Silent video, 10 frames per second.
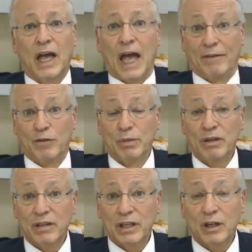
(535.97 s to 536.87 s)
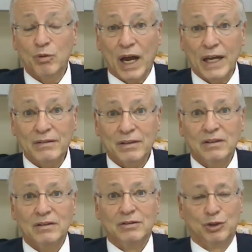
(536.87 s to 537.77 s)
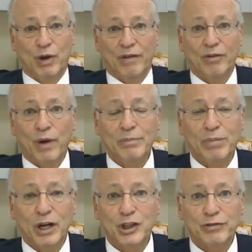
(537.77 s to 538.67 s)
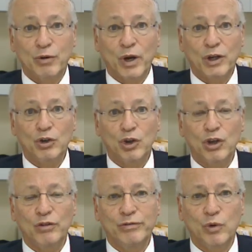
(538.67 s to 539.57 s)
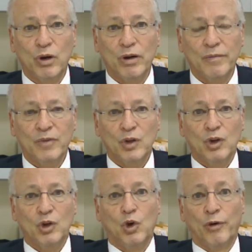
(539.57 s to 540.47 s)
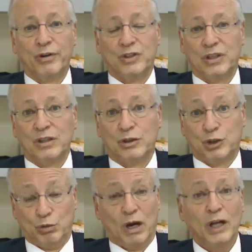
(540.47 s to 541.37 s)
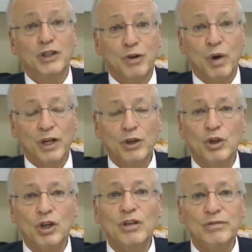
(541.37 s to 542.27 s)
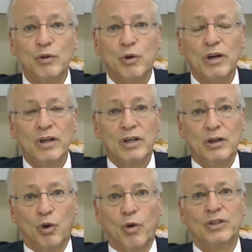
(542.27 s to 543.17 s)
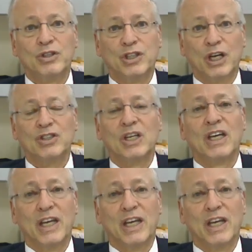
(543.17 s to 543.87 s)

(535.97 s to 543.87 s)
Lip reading: Have you been thinking right? Do you have the right budget for what you're looking for? Or is it too much for what you're looking for? Or is it just